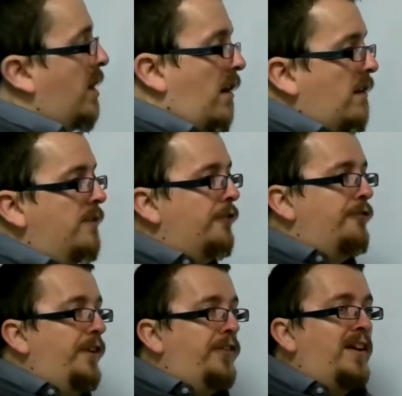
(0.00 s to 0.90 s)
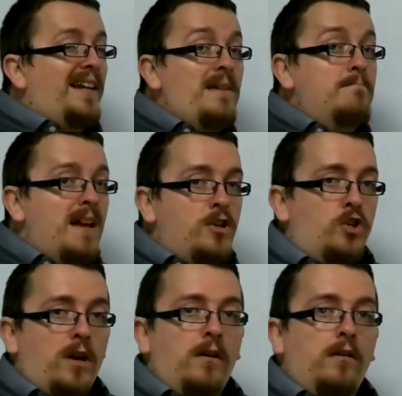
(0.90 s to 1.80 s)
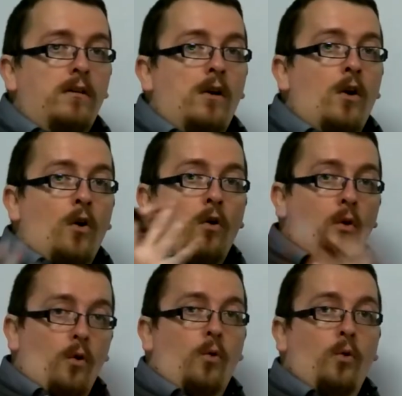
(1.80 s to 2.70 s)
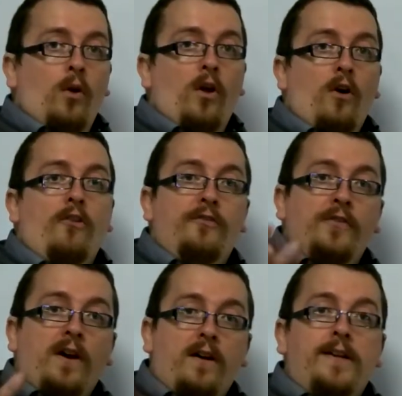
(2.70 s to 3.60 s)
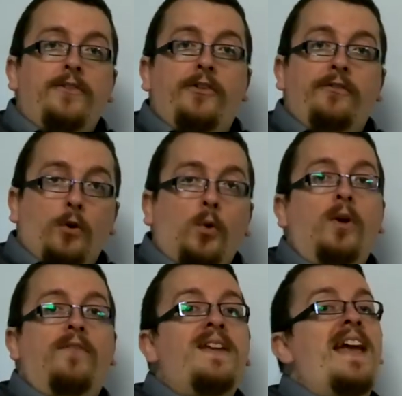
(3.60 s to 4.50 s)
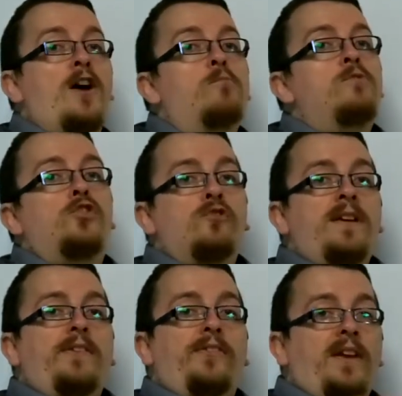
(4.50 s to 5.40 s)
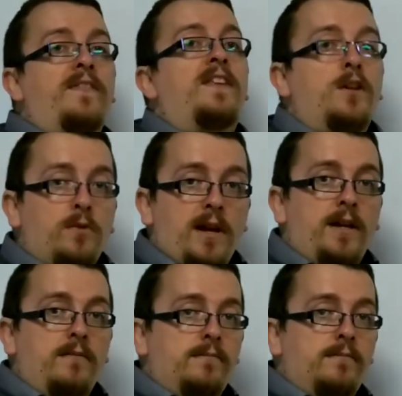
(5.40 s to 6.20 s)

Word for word: can't physically measure all of the heights of all of the elm trees in the UK.